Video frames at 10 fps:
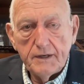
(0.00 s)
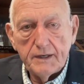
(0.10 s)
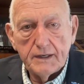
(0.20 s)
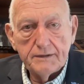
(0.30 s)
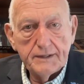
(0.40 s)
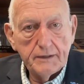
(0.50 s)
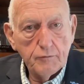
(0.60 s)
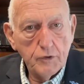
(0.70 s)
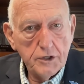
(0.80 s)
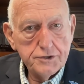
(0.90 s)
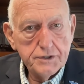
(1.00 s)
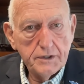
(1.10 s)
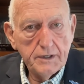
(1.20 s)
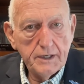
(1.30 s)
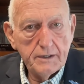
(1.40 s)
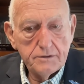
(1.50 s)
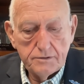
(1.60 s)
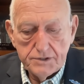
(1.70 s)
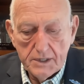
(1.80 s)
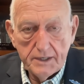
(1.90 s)
And I think Russia and
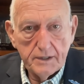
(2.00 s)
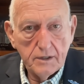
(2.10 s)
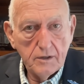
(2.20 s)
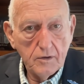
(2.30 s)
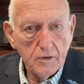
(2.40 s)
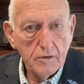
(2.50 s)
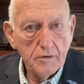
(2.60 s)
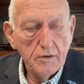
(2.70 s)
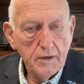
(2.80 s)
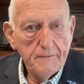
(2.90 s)
China are